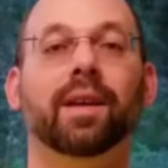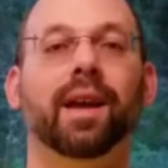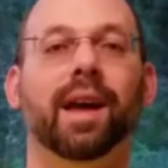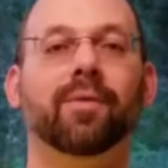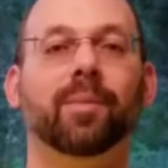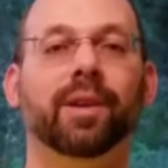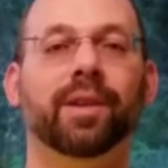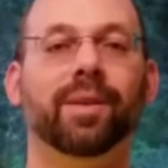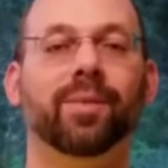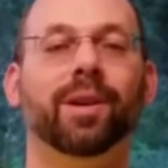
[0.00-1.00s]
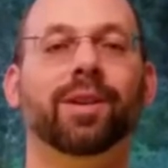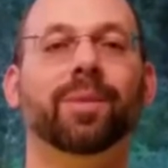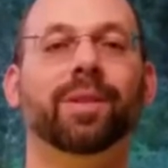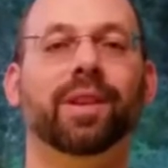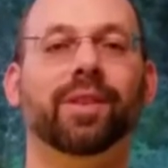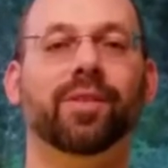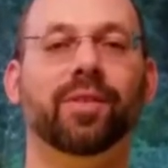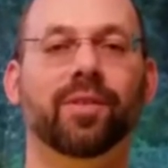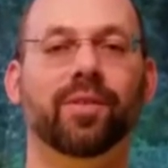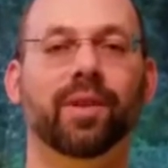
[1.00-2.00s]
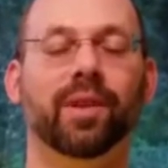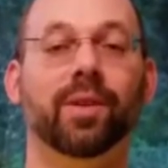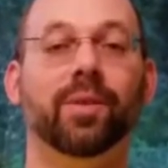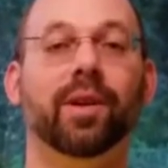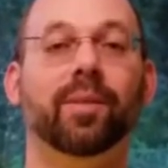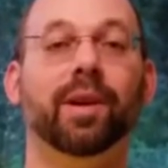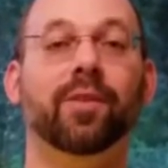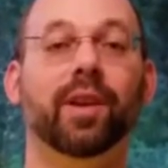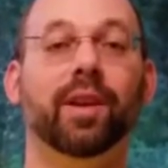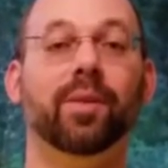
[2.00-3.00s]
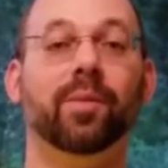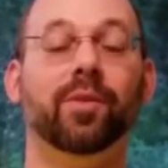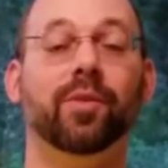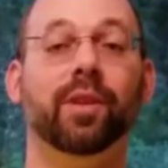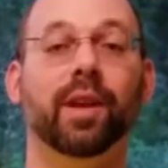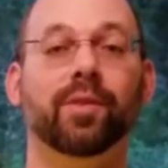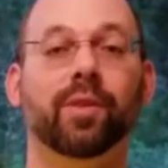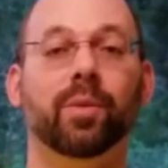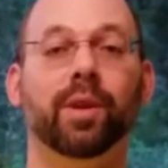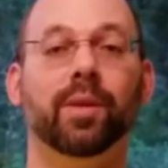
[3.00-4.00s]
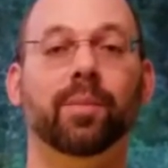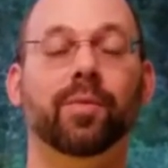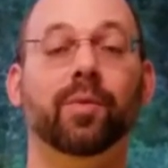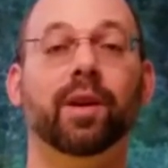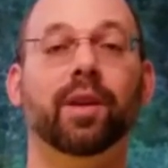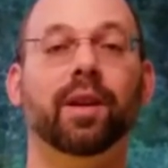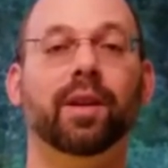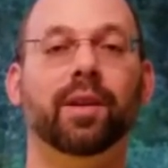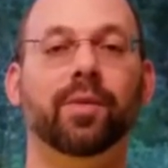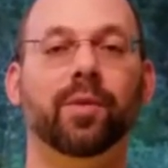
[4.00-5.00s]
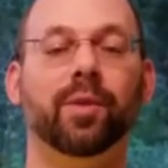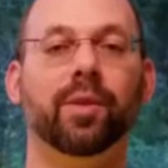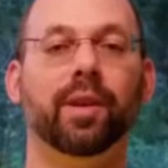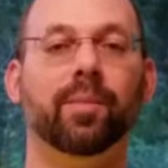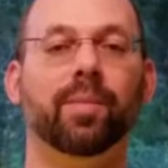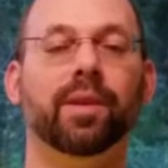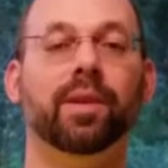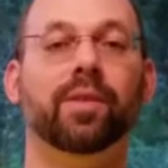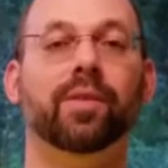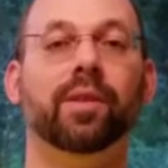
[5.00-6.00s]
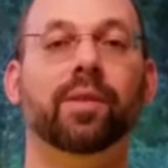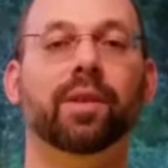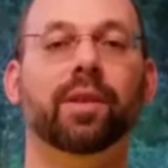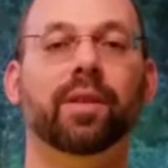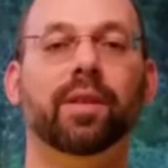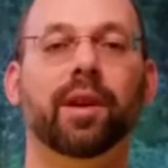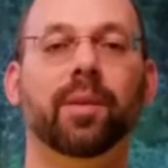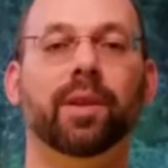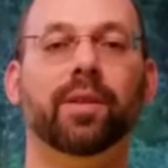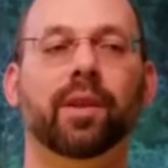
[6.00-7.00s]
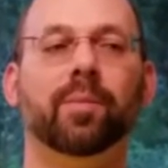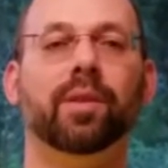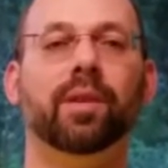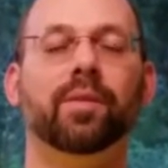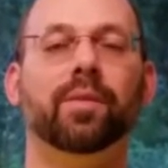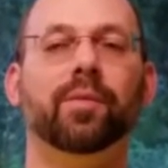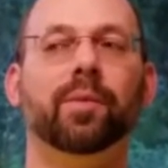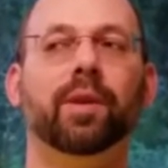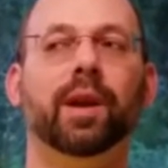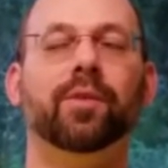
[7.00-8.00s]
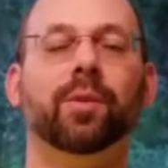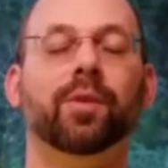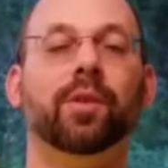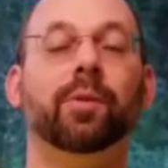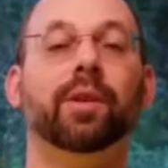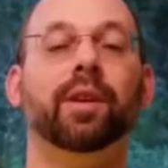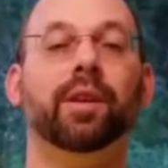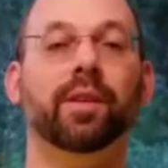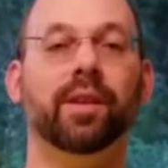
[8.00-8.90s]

Hi everybody, welcome to the next video on my channel, which still has no name. If you've got an idea for a good name, please leave it in the comments. I believe the fruit asshole is already taken,